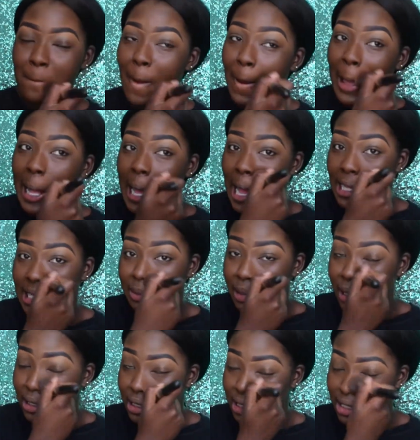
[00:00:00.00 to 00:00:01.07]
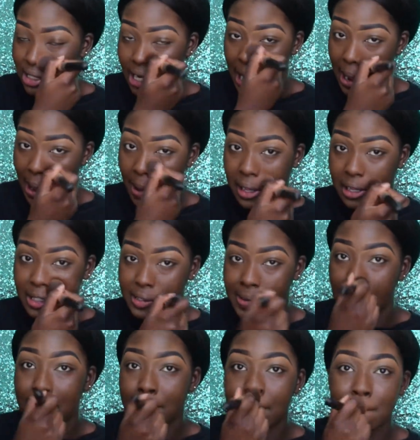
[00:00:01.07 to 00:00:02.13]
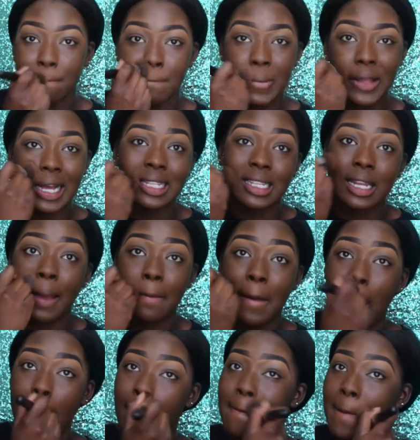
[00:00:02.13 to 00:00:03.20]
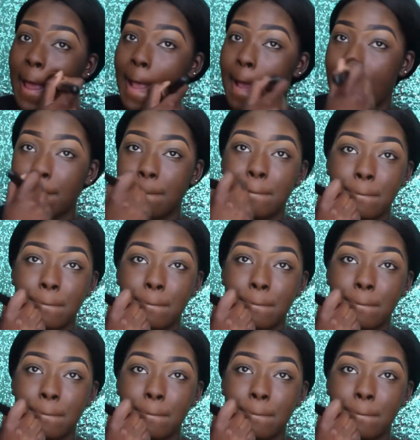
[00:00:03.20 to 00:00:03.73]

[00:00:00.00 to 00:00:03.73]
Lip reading: Okay guys, let me concentrate because you guys are gonna get mad at me.